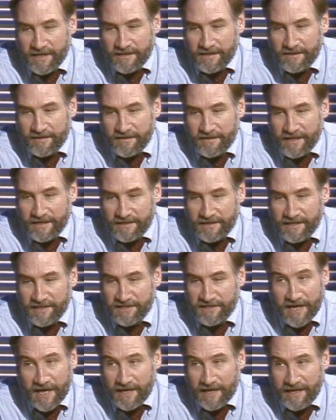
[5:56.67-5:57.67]
that
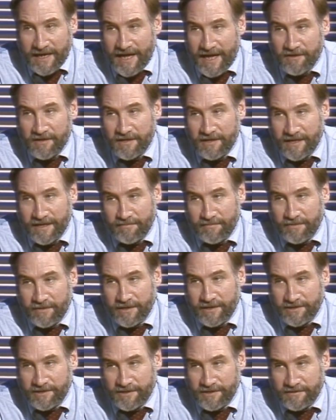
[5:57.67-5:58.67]
does not allow
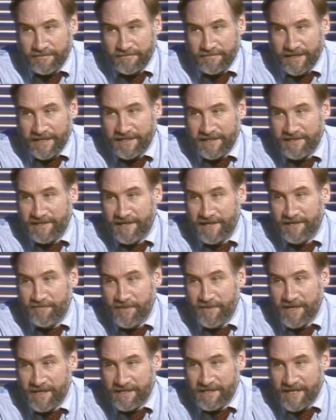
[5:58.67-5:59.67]
collaboration. They send
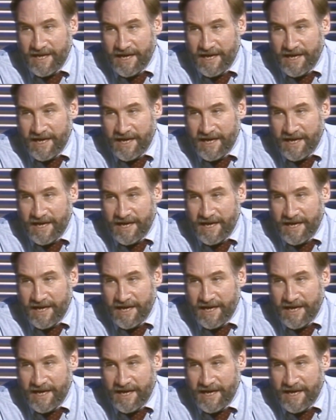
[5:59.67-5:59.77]
me a